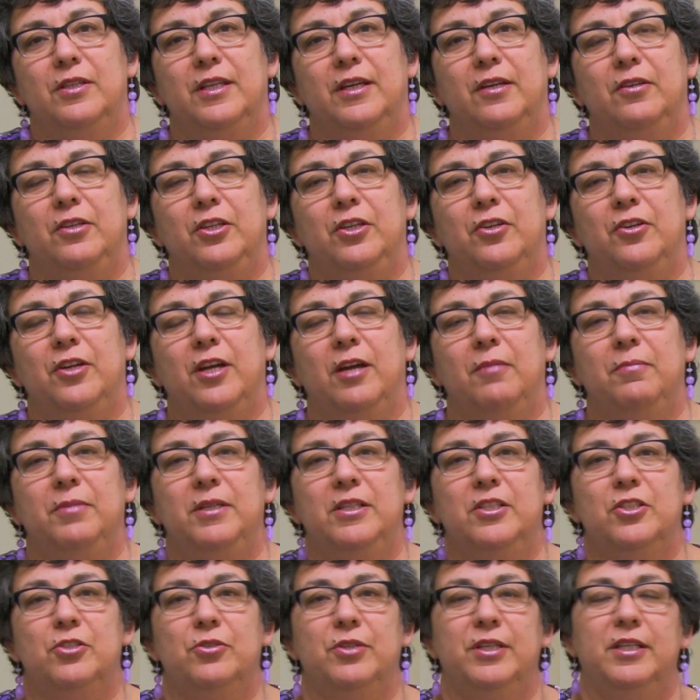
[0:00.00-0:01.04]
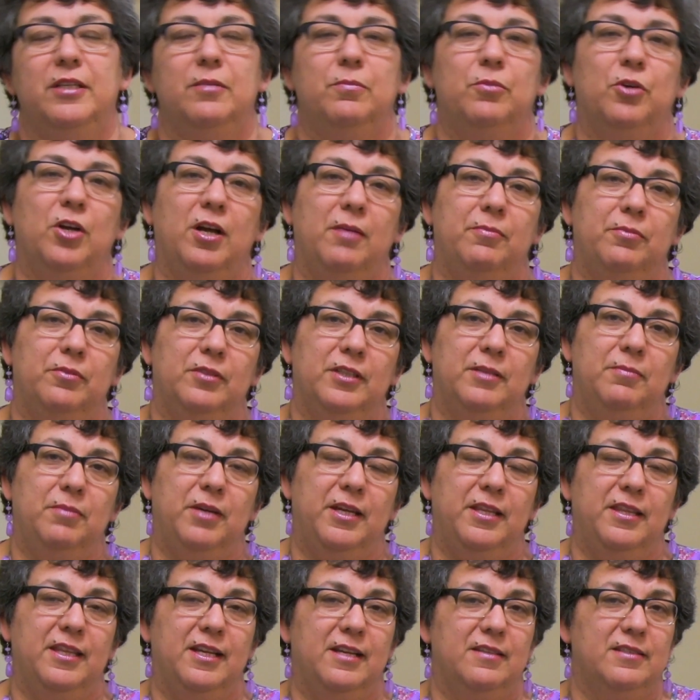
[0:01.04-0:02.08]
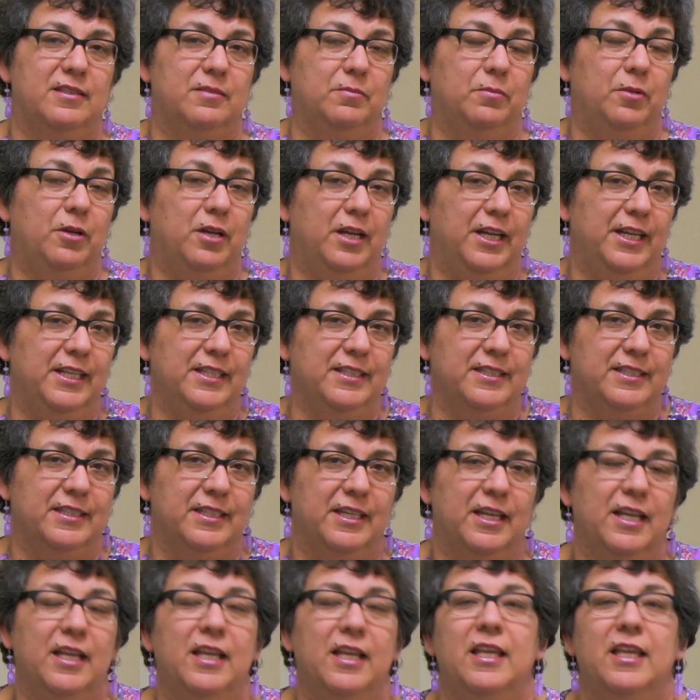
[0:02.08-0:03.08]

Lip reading: that you're not being treated properly by Thousand Pines,